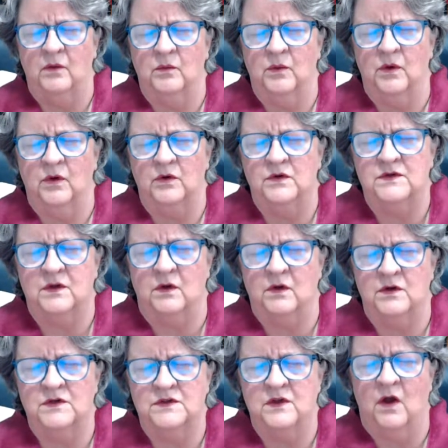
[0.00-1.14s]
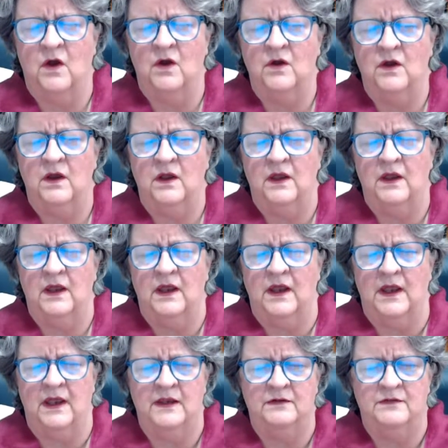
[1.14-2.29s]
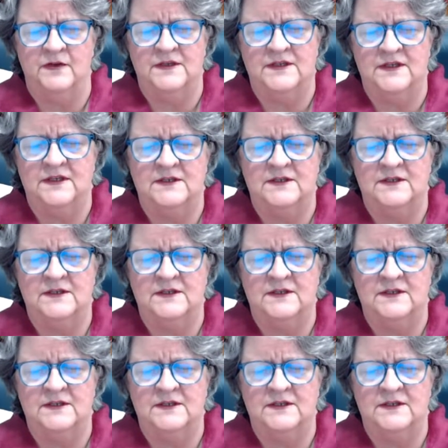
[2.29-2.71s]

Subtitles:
words or song, and if it's